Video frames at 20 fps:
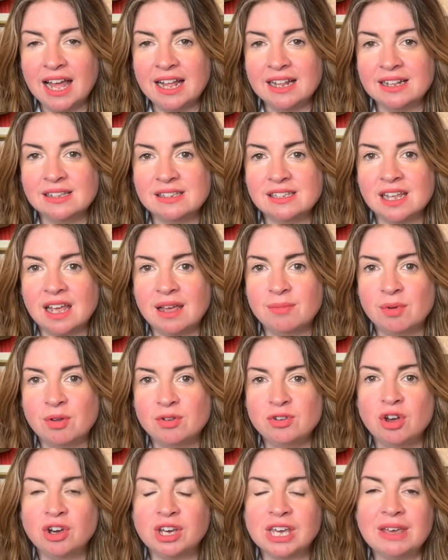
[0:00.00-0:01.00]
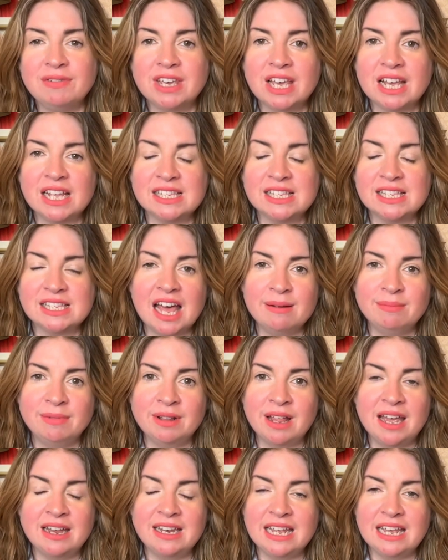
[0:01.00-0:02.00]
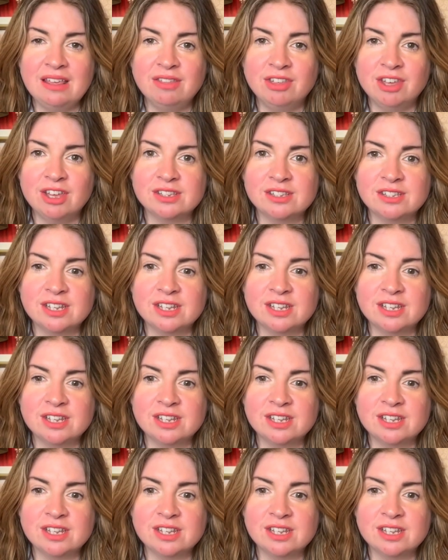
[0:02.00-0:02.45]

And not giving it a timeline either.